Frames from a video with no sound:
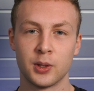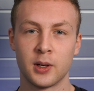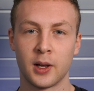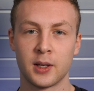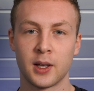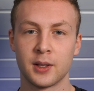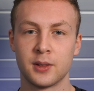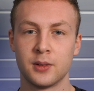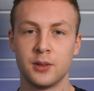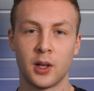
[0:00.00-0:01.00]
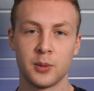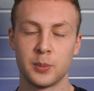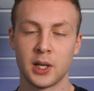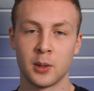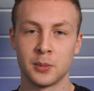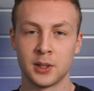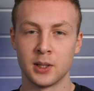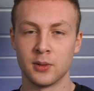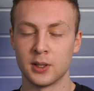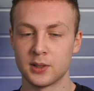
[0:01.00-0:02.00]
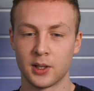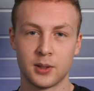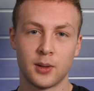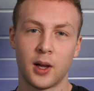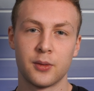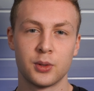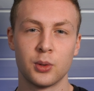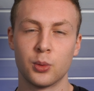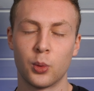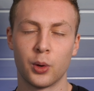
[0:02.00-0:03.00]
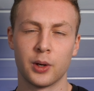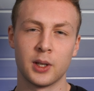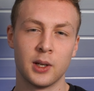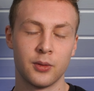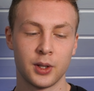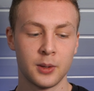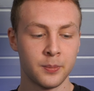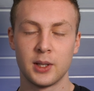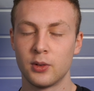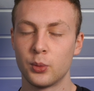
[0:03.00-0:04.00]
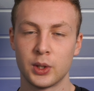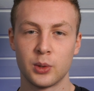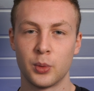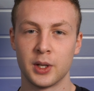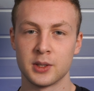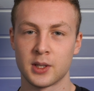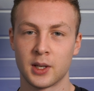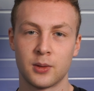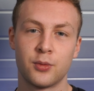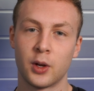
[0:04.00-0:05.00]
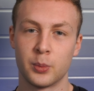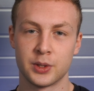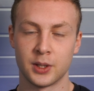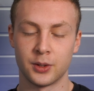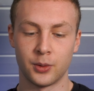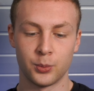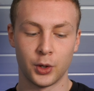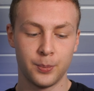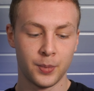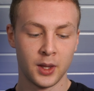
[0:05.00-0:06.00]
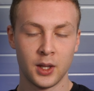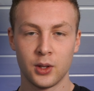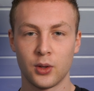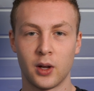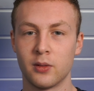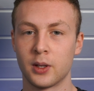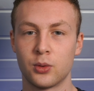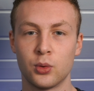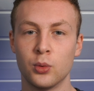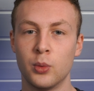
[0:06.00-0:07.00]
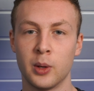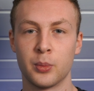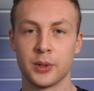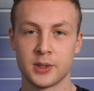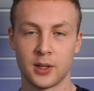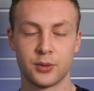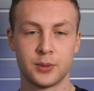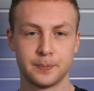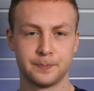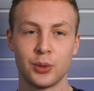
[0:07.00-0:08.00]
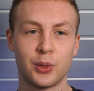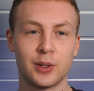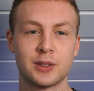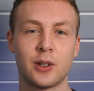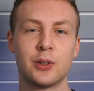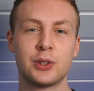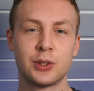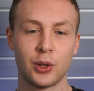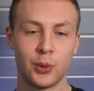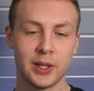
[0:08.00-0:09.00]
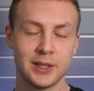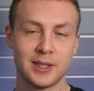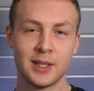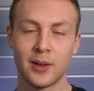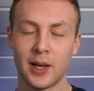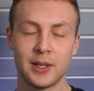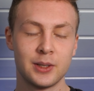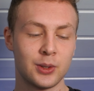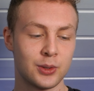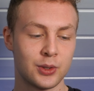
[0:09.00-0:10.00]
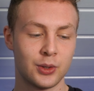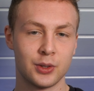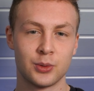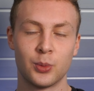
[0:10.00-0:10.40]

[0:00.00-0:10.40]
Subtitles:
it like at 9 p.m. in the evenings, like after your work and everything. Even when your brain is like 5% on, right? You have like 2 brain points left. Tutorials are so easy and it also doesn't